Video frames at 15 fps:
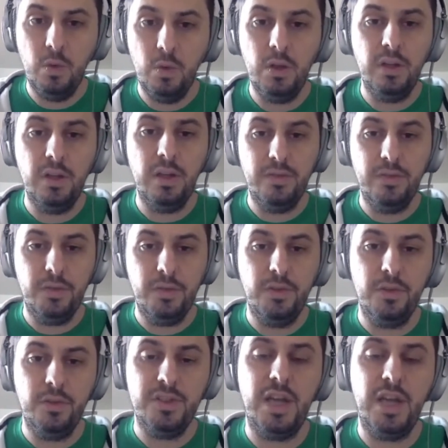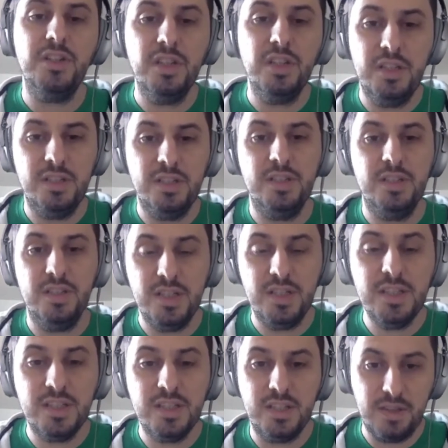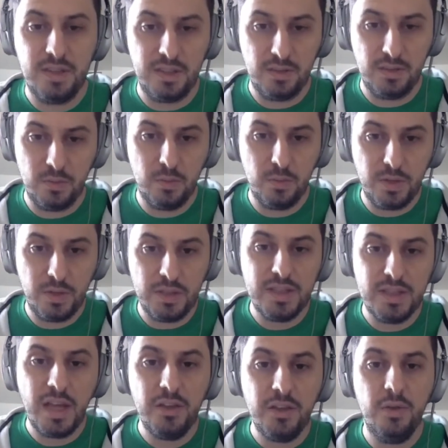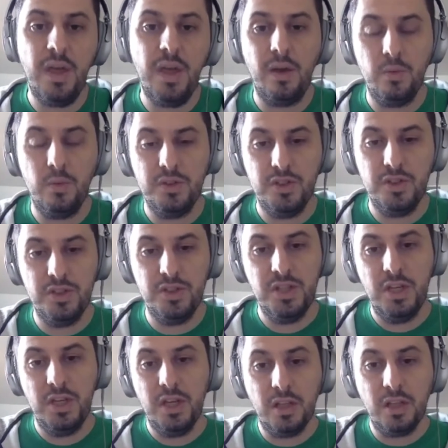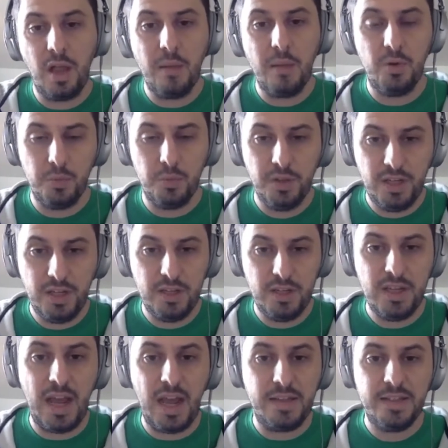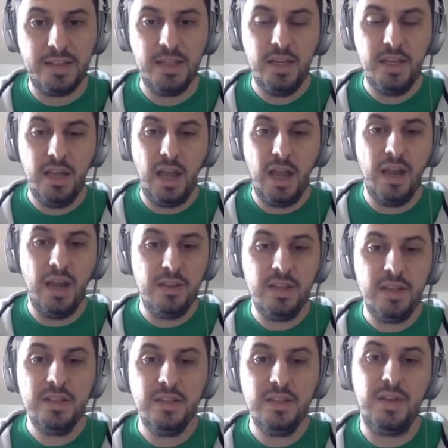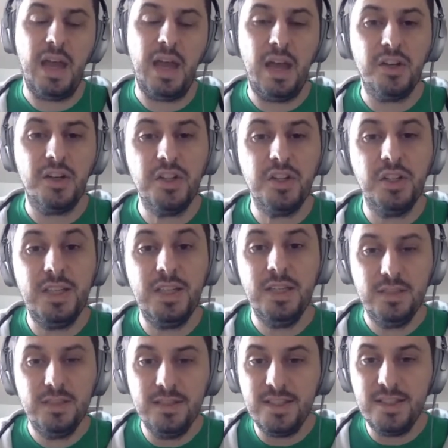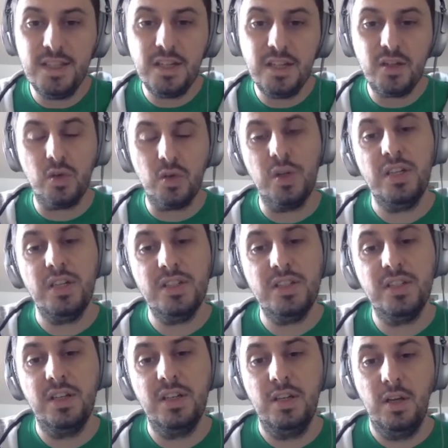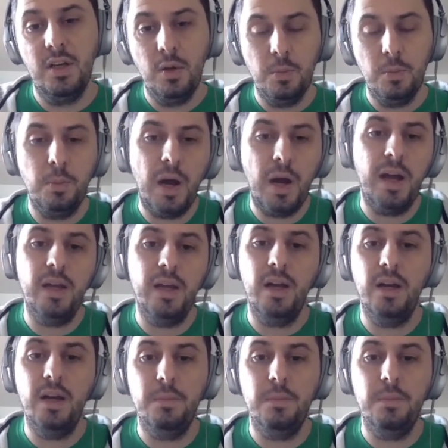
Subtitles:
Well, if there's actually a statistic that can tell you that, which is climate-related deaths. And these have actually decreased by